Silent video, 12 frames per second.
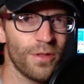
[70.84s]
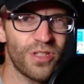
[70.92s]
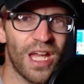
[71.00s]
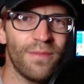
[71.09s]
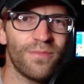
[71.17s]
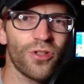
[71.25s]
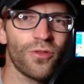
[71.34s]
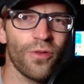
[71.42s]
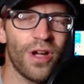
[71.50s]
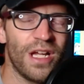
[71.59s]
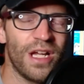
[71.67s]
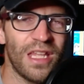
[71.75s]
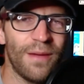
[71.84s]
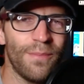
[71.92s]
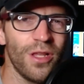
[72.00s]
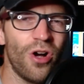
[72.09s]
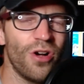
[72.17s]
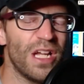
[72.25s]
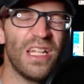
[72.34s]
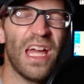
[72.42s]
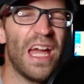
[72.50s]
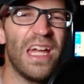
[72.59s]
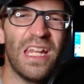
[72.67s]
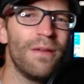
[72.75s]
games are great and they belong in
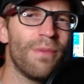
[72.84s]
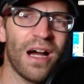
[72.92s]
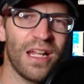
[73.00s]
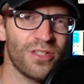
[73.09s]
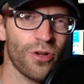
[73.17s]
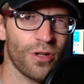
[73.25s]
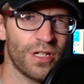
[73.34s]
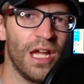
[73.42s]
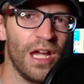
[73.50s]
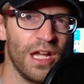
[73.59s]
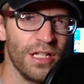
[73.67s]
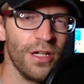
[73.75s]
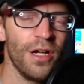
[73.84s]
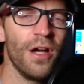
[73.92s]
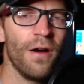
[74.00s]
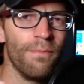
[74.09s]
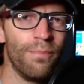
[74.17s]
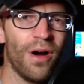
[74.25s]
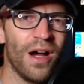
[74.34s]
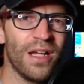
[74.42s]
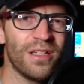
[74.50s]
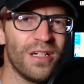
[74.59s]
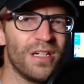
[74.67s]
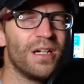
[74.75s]
anybody's arcade, but
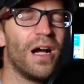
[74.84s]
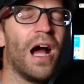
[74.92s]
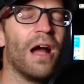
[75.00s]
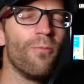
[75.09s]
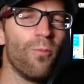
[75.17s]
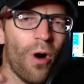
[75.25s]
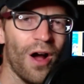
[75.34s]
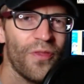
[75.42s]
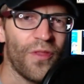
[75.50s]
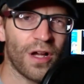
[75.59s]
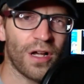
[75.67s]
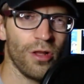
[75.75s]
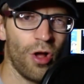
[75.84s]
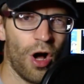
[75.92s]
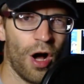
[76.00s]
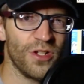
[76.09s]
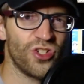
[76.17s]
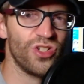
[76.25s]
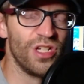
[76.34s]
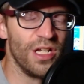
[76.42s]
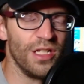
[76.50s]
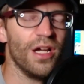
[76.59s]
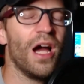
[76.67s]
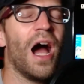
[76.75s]
I want the claw
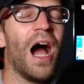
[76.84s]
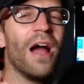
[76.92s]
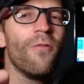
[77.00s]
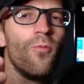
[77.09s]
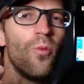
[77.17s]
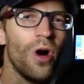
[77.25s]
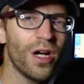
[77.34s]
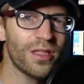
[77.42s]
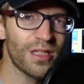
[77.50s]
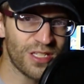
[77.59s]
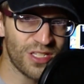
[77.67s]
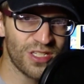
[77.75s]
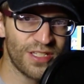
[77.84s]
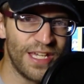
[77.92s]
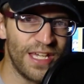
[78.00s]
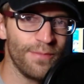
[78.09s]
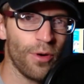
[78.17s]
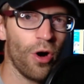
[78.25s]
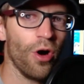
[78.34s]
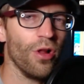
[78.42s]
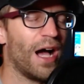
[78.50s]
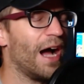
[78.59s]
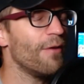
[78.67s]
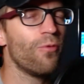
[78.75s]
machine. I want the skee ball.
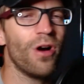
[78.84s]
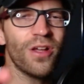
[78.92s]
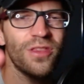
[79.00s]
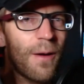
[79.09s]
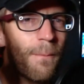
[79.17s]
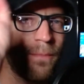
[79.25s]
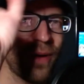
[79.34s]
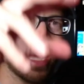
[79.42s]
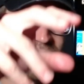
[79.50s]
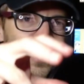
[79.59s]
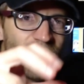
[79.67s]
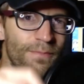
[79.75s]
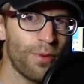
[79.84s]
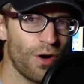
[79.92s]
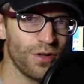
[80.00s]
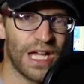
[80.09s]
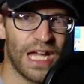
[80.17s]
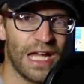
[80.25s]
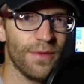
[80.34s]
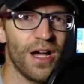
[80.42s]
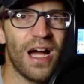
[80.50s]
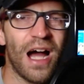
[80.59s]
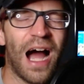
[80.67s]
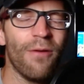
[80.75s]
I want the basketball game.
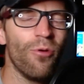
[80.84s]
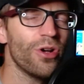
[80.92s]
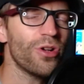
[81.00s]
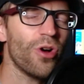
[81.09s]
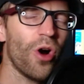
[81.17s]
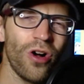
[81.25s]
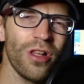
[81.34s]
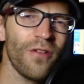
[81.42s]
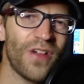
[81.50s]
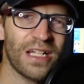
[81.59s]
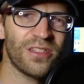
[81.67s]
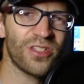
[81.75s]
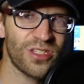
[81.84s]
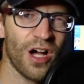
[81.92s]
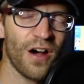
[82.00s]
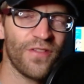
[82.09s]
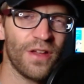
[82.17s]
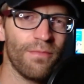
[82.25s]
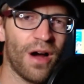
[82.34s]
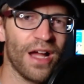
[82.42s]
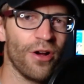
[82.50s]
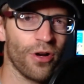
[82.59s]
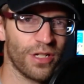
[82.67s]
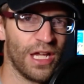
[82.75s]
I want all of that stuff in my
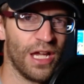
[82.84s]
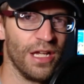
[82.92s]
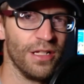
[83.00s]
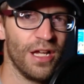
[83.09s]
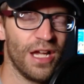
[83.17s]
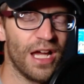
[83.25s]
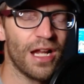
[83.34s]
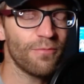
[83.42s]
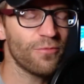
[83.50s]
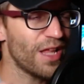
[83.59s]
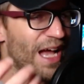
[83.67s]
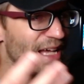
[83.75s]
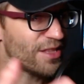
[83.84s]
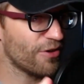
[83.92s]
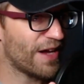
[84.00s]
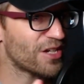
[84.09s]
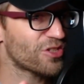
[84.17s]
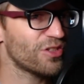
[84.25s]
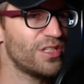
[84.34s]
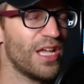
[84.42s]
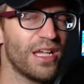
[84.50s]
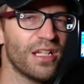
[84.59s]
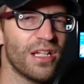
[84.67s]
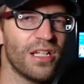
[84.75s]
arcade. And I'm glad they're actually
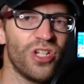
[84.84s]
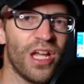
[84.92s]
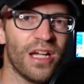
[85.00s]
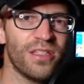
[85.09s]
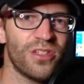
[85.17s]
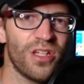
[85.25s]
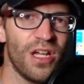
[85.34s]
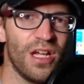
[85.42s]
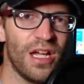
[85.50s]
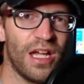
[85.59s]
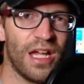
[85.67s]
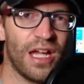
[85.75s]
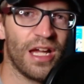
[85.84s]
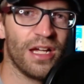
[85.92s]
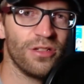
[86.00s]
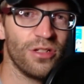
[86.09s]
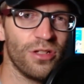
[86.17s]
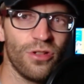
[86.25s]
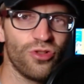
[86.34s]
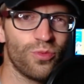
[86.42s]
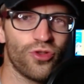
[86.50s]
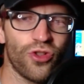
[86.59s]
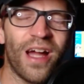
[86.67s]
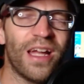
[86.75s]
taking a chance and
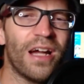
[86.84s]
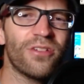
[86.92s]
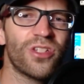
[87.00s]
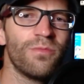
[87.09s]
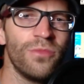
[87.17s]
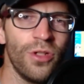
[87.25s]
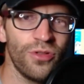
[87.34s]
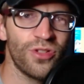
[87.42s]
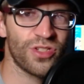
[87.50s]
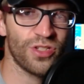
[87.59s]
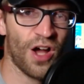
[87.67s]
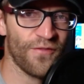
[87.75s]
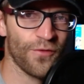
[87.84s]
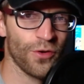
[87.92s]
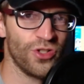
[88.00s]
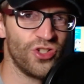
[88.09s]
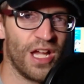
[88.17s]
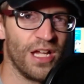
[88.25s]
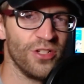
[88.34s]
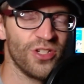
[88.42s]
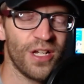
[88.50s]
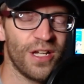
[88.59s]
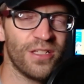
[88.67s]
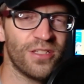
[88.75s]
trying out some new stuff for a change,
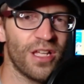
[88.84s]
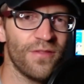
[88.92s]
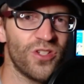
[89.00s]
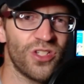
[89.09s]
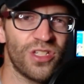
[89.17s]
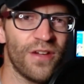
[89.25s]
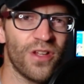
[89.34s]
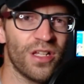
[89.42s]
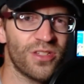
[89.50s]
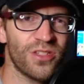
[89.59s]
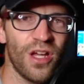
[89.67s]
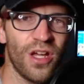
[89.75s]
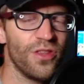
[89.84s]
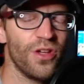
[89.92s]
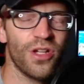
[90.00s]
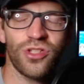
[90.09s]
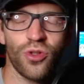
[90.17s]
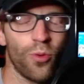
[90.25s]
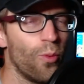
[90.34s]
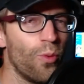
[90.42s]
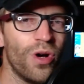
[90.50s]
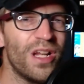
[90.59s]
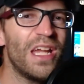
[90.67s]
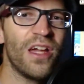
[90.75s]
instead of just giving us the
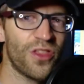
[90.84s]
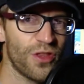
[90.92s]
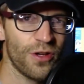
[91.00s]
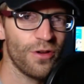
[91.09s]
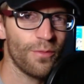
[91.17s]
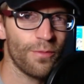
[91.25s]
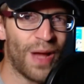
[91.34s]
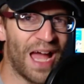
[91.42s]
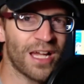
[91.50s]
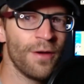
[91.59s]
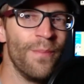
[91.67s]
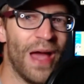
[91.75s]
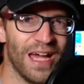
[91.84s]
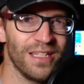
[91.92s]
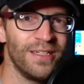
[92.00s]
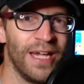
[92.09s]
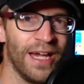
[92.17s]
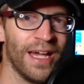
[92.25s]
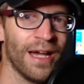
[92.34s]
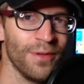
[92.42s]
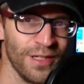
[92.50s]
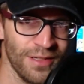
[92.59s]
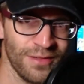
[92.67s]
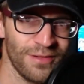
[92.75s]
20th Pac-Man
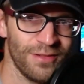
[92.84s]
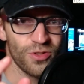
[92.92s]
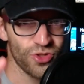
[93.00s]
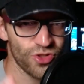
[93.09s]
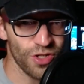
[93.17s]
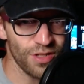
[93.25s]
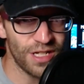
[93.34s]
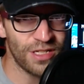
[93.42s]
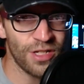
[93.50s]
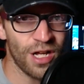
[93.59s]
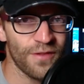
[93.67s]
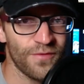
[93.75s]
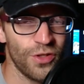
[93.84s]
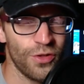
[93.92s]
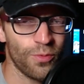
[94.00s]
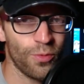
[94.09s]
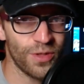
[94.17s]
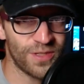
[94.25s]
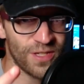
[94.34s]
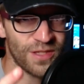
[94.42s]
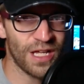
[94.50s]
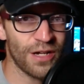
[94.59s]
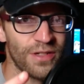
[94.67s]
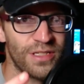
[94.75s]
cabinet. Surely none of you would sit
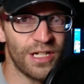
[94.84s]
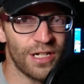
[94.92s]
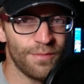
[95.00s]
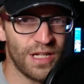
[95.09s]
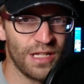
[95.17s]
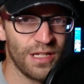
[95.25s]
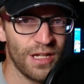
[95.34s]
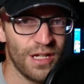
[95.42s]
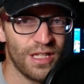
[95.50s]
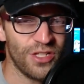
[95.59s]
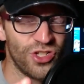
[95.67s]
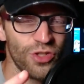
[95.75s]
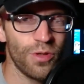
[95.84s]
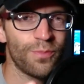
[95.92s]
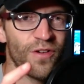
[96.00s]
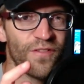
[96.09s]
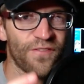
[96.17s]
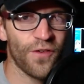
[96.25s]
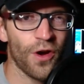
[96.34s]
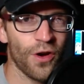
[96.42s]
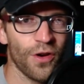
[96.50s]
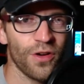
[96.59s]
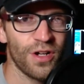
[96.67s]
there and tell me that you would prefer